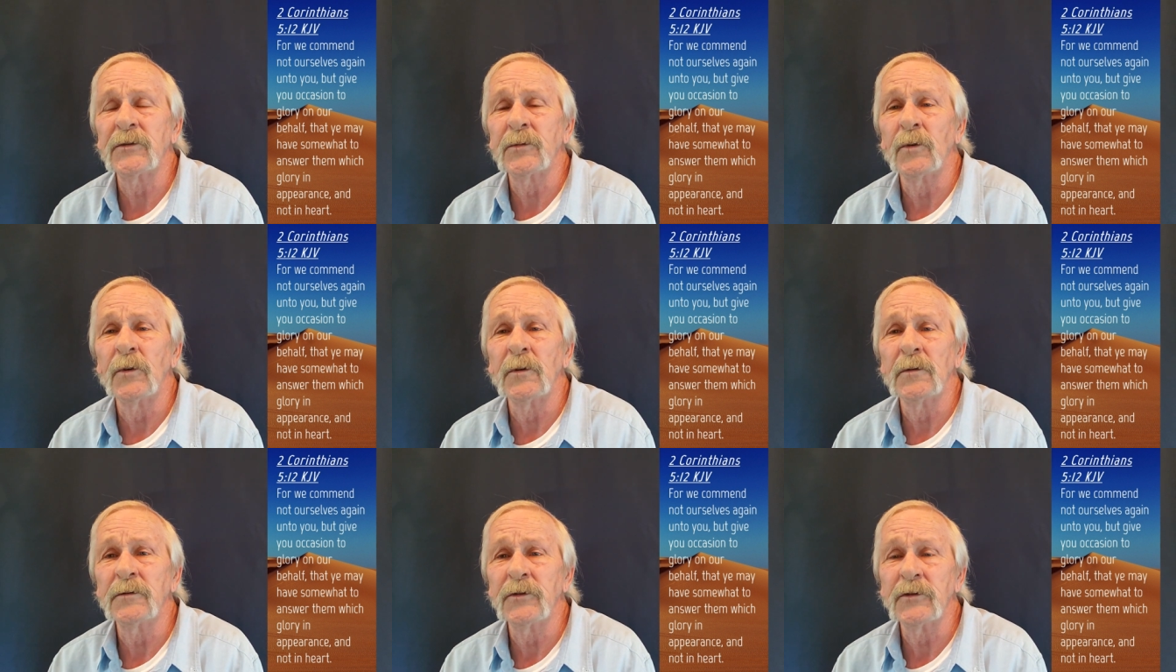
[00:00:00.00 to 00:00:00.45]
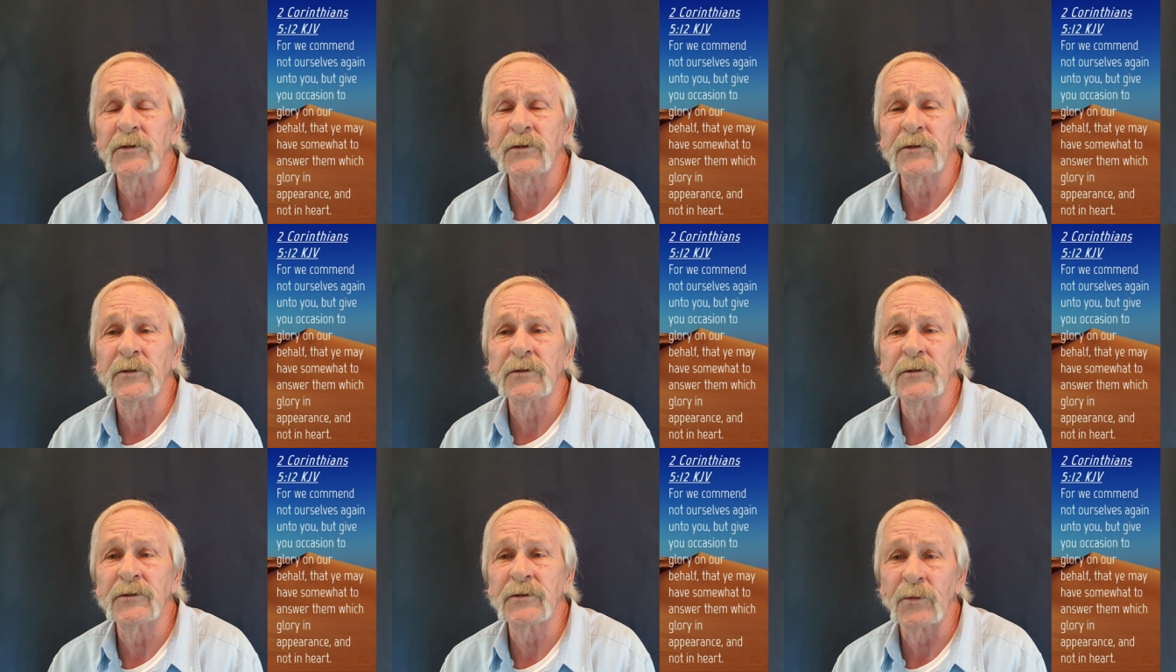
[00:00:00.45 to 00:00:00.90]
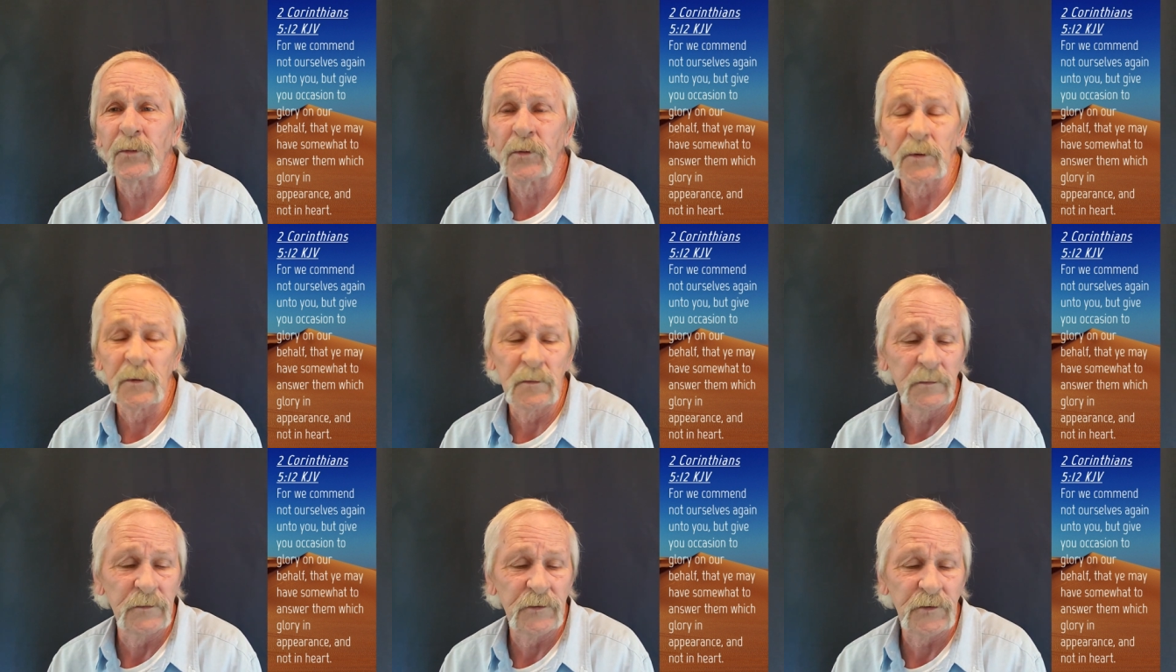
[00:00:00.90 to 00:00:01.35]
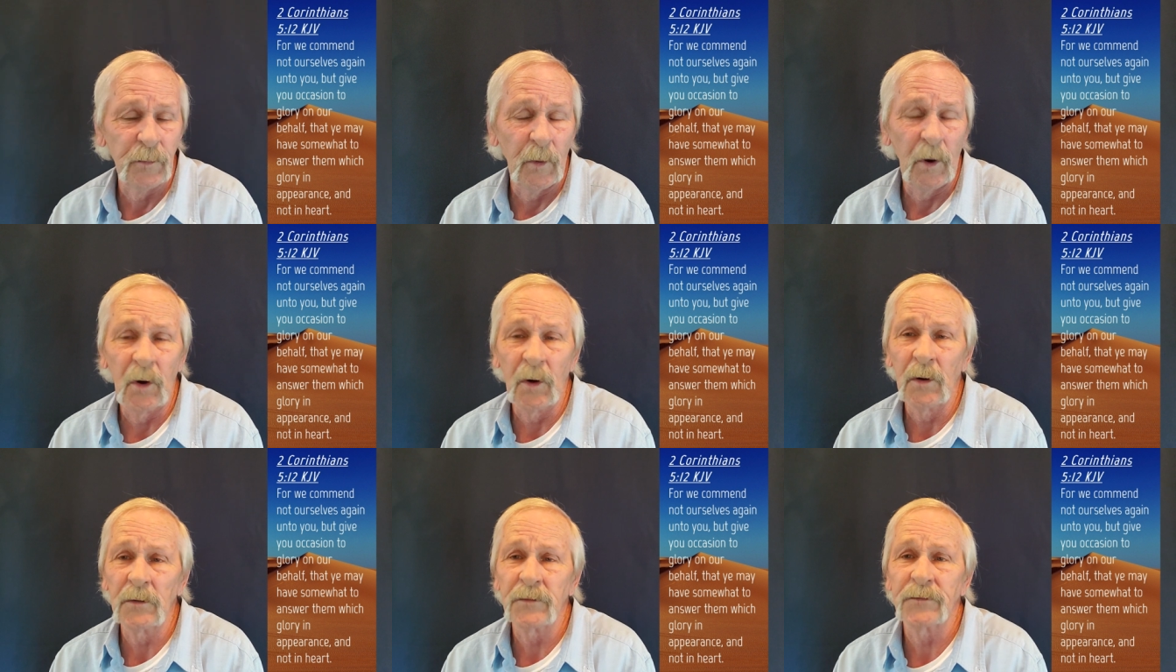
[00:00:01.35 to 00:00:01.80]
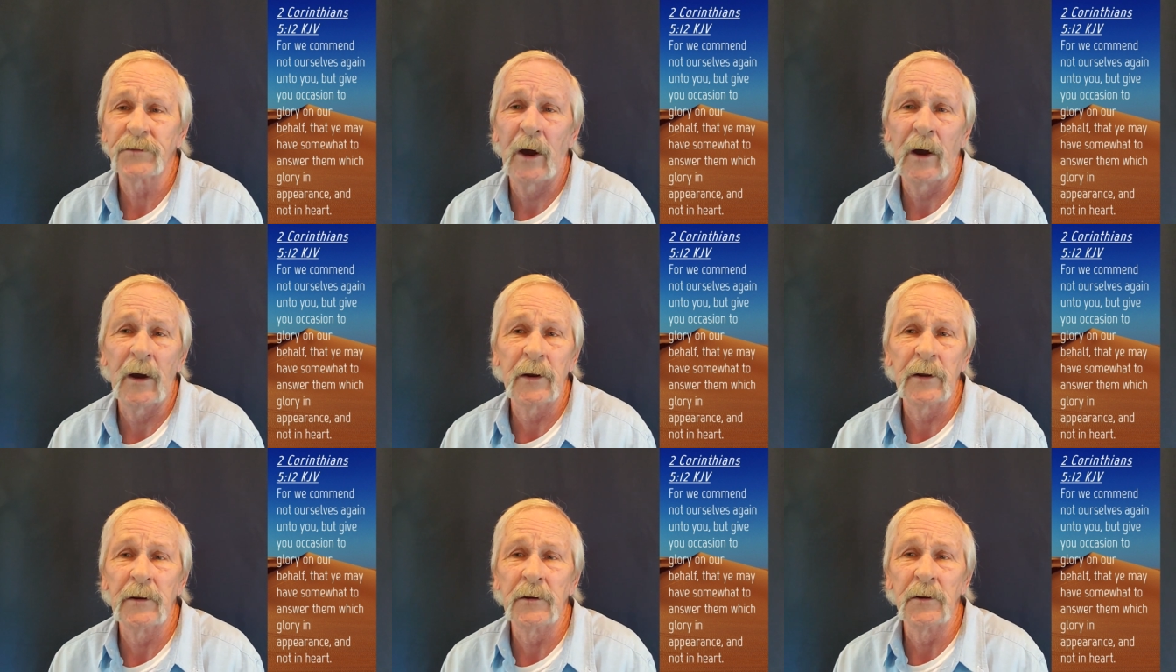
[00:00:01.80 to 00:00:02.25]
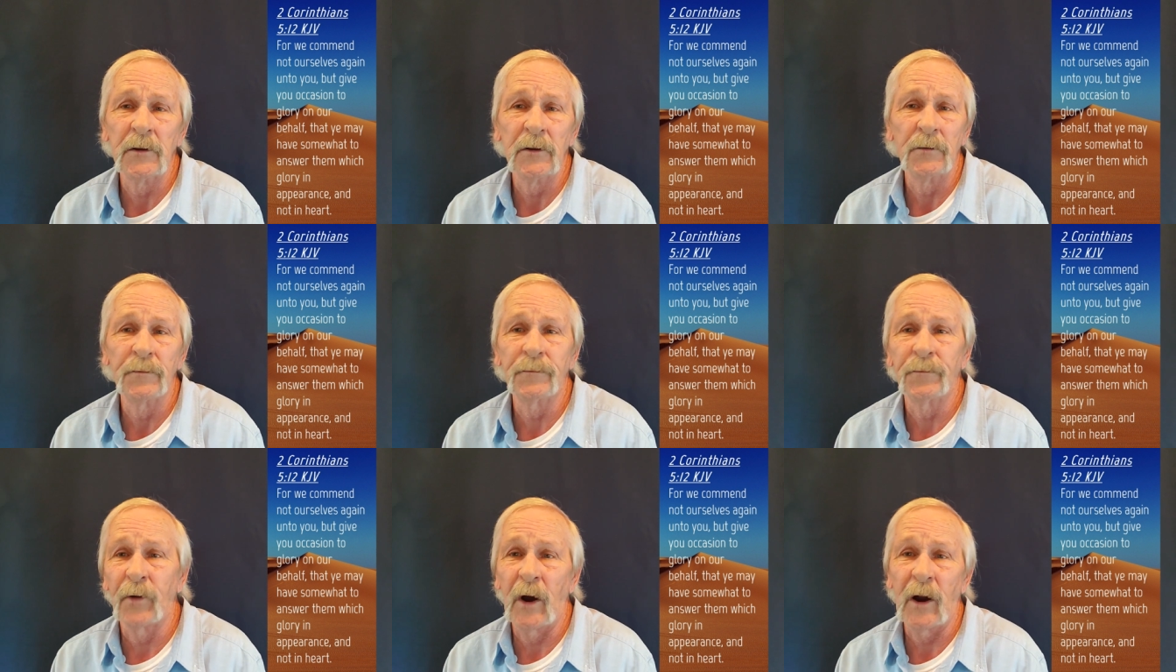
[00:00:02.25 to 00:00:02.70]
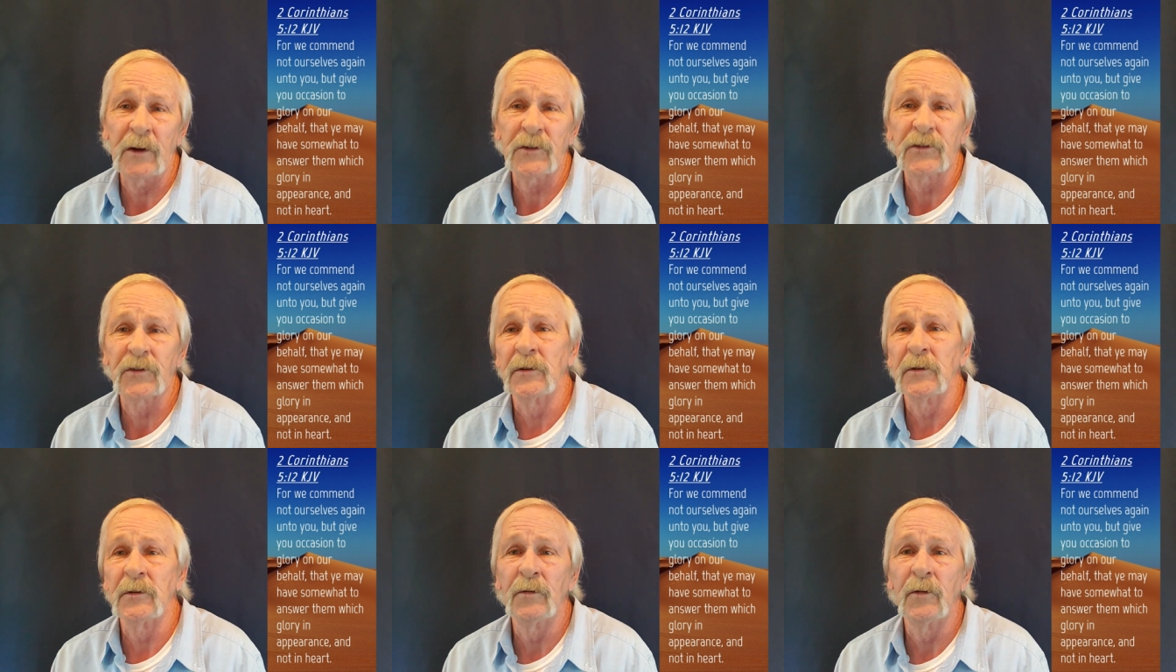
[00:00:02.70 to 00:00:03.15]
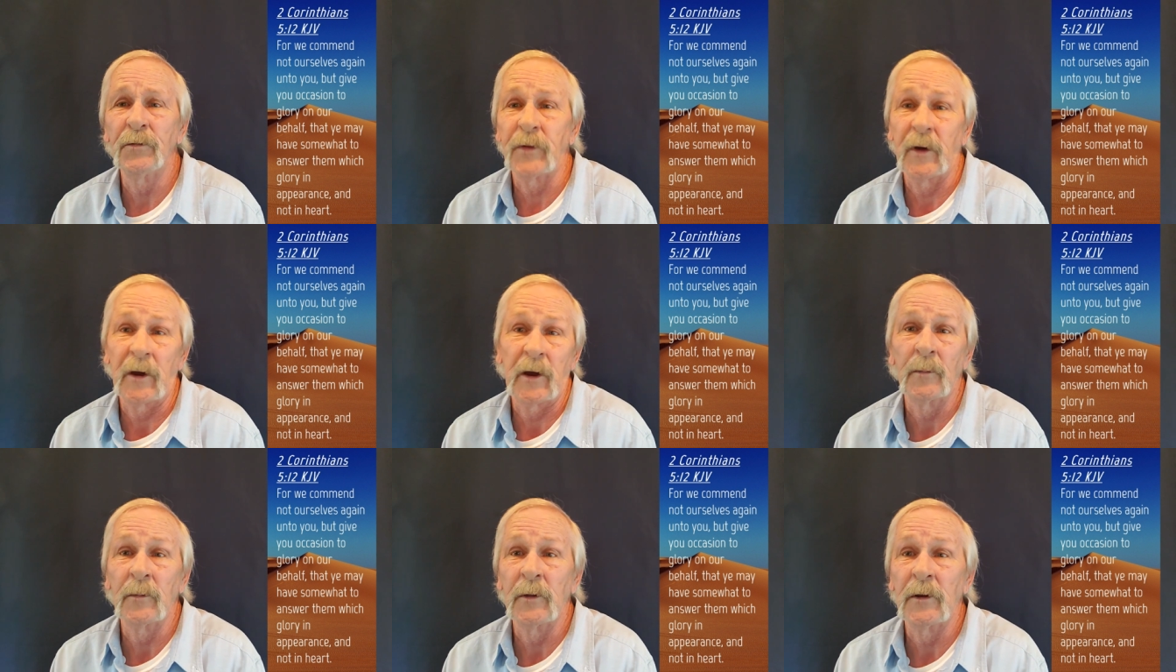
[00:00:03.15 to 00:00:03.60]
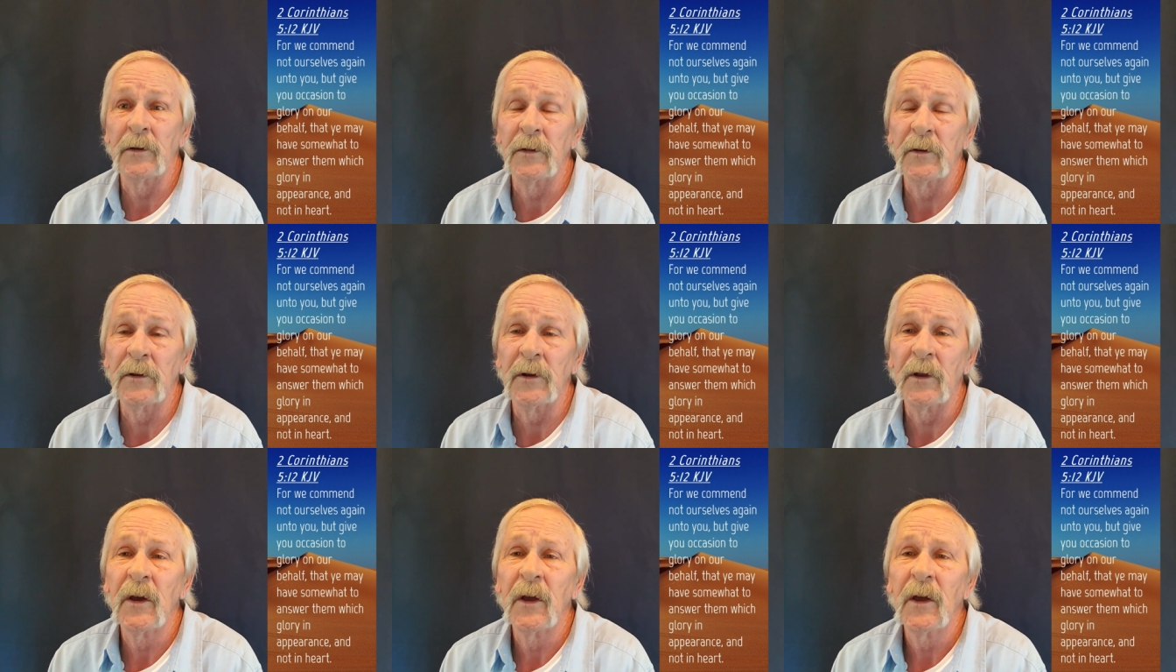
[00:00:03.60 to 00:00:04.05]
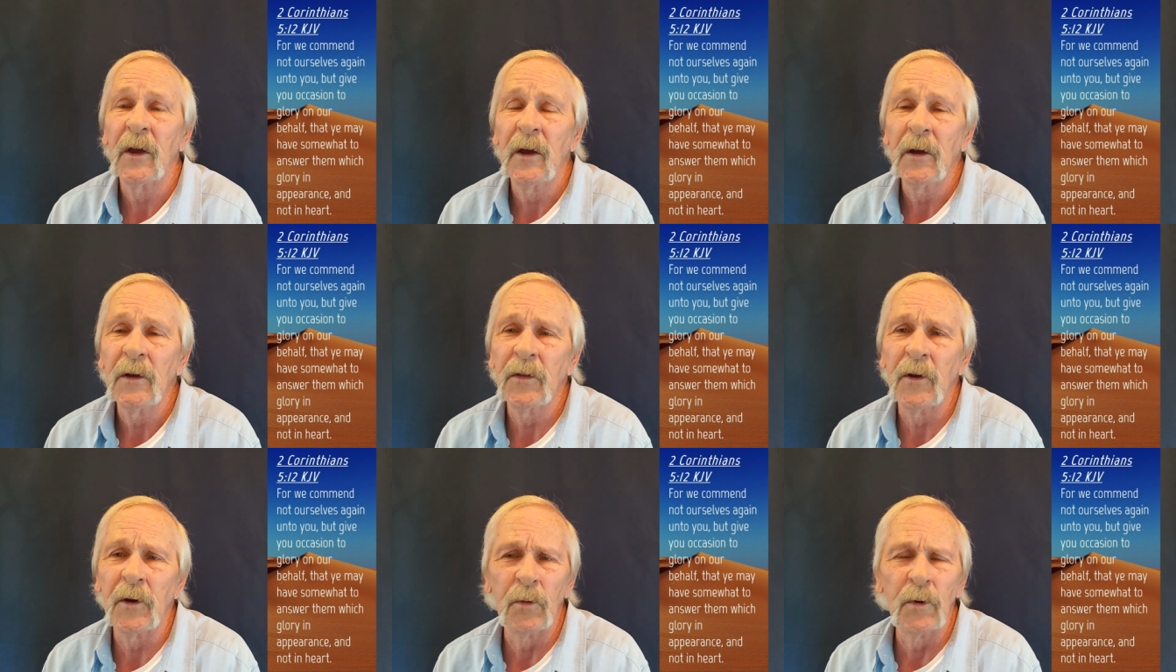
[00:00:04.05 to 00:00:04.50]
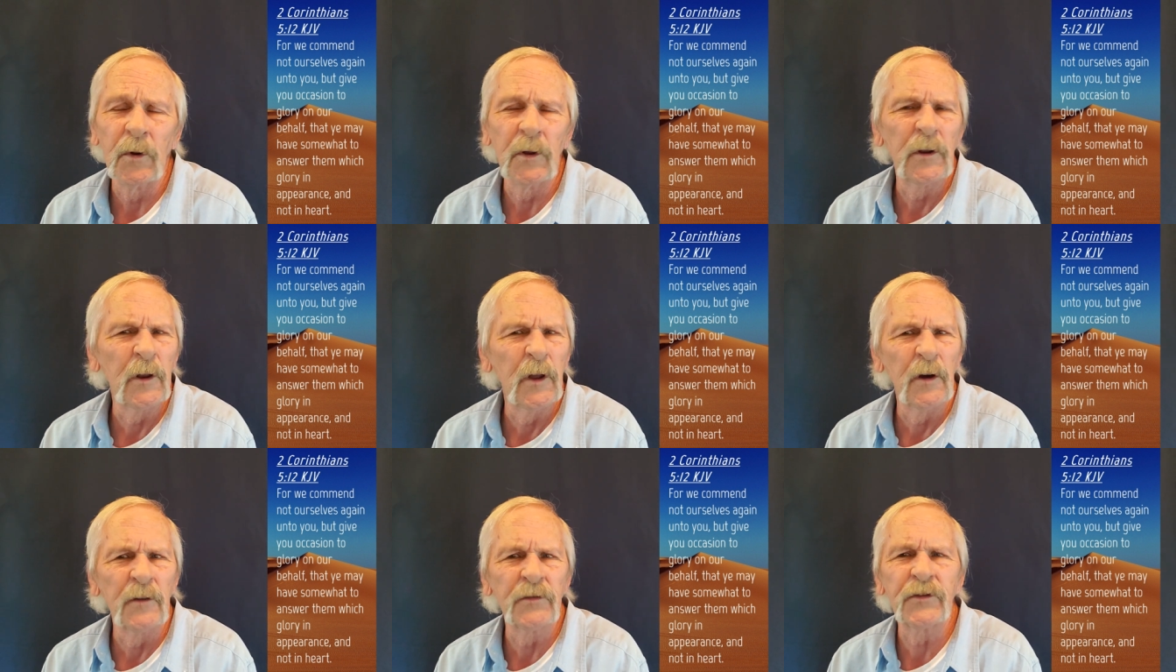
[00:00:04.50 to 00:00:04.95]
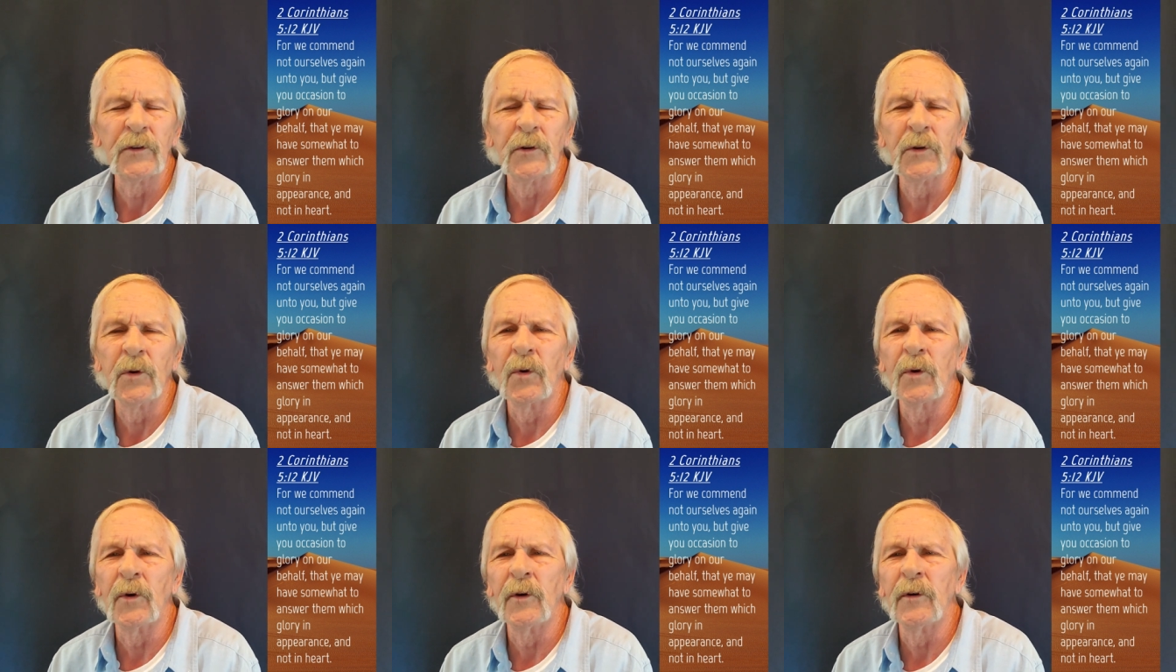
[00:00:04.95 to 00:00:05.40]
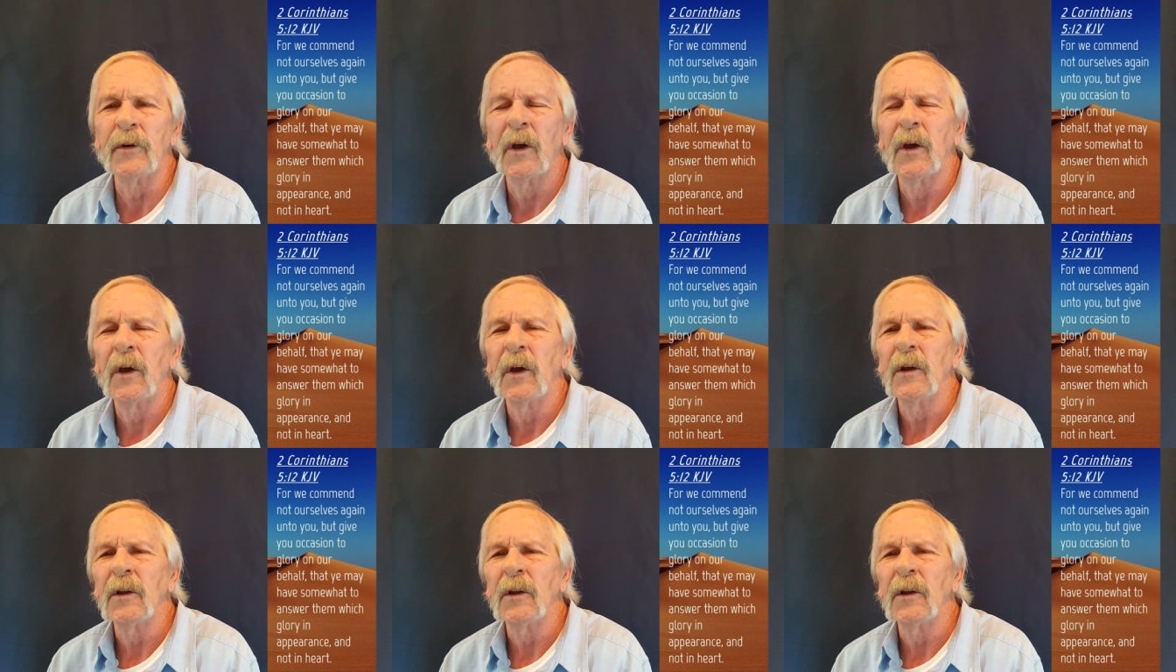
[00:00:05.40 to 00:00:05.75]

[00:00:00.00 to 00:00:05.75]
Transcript: we're just a sort of small, tiny little fraction of a family that really loves the Lord,